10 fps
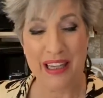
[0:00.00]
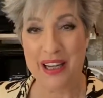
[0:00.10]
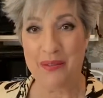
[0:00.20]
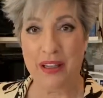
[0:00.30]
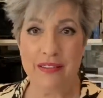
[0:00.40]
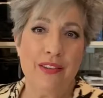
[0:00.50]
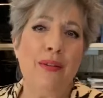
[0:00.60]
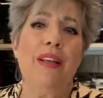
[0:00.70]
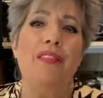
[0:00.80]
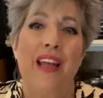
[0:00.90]
anyone. So
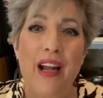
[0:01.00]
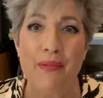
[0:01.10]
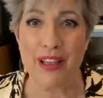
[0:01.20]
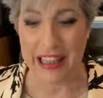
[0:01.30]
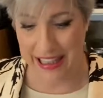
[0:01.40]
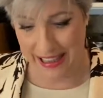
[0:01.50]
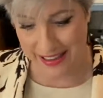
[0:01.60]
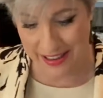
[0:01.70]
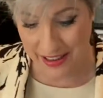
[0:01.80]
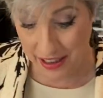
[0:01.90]
leave that out with the
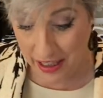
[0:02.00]
kids.